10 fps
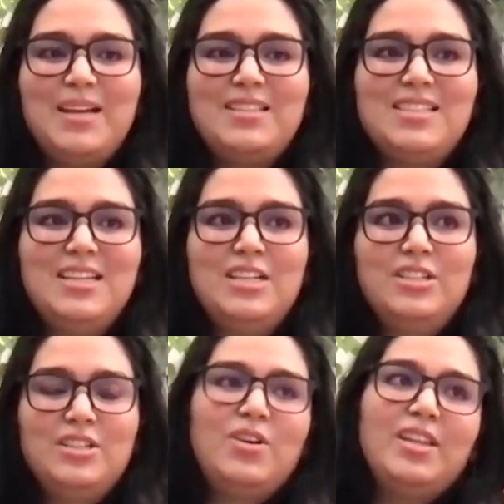best,
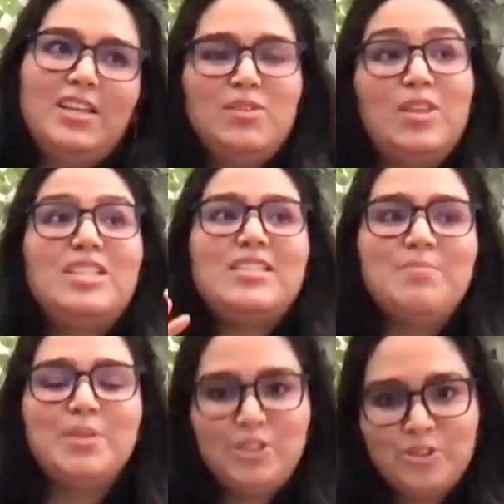or the
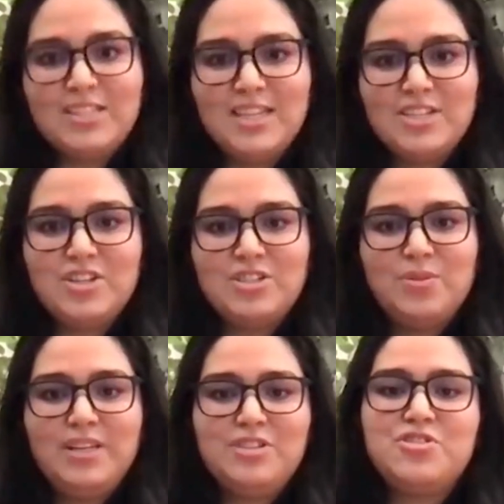simplest translation is
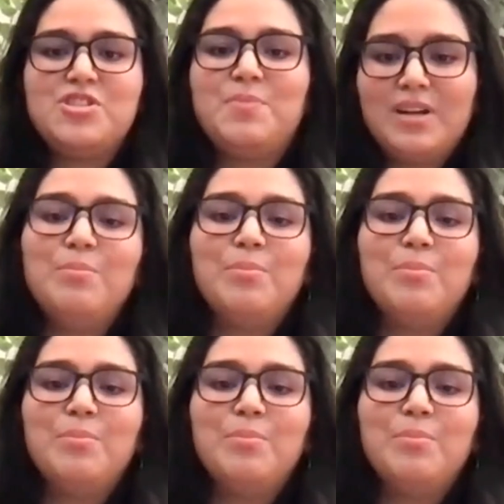relationship. It